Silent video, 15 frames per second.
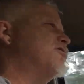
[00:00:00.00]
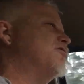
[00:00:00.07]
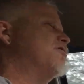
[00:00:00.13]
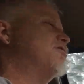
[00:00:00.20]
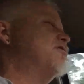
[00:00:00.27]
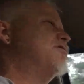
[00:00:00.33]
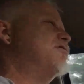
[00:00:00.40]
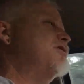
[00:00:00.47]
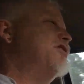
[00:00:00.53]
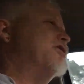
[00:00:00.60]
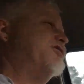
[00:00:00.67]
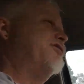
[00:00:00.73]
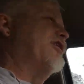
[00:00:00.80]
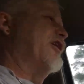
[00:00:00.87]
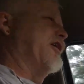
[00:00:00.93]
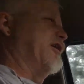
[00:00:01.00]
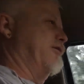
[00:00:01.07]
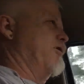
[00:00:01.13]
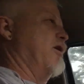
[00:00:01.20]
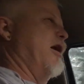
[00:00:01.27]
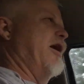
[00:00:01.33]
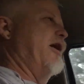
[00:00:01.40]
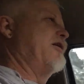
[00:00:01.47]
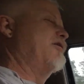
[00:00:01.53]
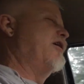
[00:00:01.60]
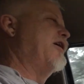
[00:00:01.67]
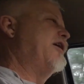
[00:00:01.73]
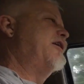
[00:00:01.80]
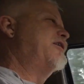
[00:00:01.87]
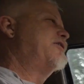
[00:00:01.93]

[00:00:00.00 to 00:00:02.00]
And you're thinking, well, how do I get